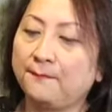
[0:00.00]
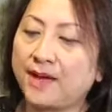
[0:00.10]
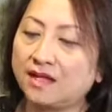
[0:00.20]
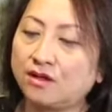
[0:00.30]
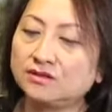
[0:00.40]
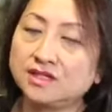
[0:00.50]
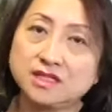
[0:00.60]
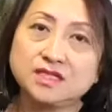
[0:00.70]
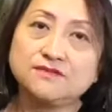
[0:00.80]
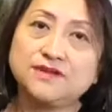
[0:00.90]
But
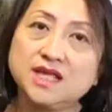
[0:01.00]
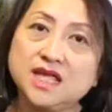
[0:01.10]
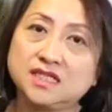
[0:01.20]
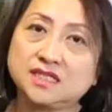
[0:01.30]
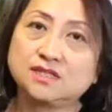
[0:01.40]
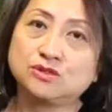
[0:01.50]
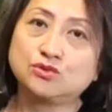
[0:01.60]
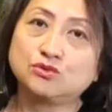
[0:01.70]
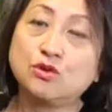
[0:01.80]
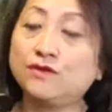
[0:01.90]
alternatively is
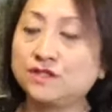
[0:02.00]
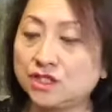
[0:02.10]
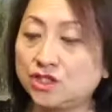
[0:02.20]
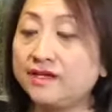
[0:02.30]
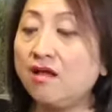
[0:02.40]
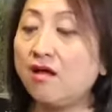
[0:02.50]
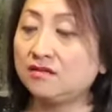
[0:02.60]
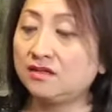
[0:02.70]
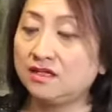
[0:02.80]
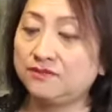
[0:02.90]
to go for surgery
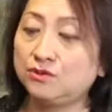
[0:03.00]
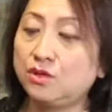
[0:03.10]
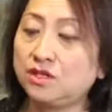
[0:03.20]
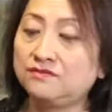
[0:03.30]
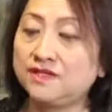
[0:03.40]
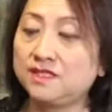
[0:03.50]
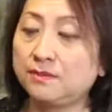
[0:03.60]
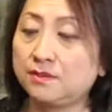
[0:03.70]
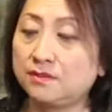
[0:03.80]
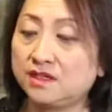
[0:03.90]
lor, then if you don't want to
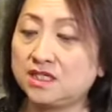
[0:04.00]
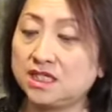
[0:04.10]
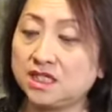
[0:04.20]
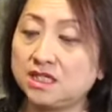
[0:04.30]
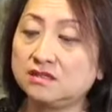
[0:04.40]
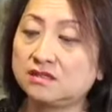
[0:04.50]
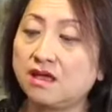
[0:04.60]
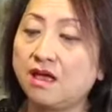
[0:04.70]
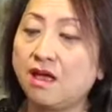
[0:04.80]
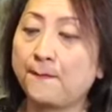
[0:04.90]
face the
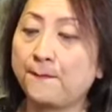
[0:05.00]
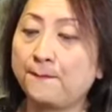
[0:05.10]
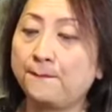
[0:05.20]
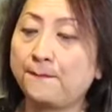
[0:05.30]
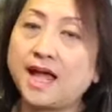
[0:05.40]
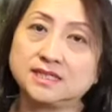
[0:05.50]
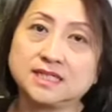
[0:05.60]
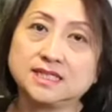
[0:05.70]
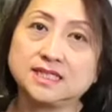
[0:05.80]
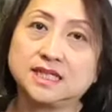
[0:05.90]
itchiness.
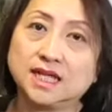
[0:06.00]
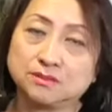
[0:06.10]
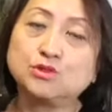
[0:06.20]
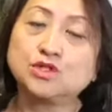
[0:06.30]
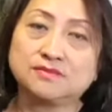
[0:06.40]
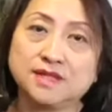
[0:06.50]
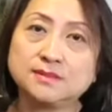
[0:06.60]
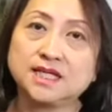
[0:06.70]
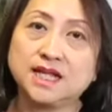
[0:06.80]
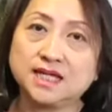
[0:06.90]
But as most of
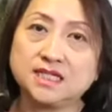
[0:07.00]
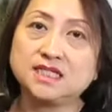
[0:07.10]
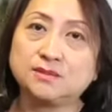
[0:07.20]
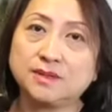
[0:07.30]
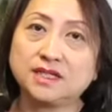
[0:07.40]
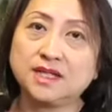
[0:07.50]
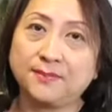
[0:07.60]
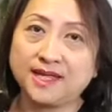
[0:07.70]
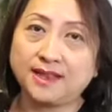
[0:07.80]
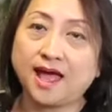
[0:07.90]
them say, like, itchy is better
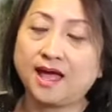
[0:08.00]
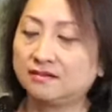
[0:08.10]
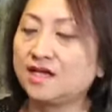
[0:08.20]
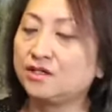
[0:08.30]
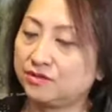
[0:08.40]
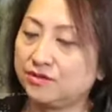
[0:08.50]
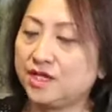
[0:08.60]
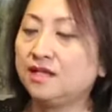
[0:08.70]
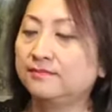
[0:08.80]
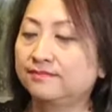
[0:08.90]
than pain. I
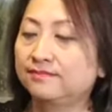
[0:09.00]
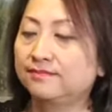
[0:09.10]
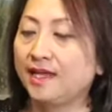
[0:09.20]
agree.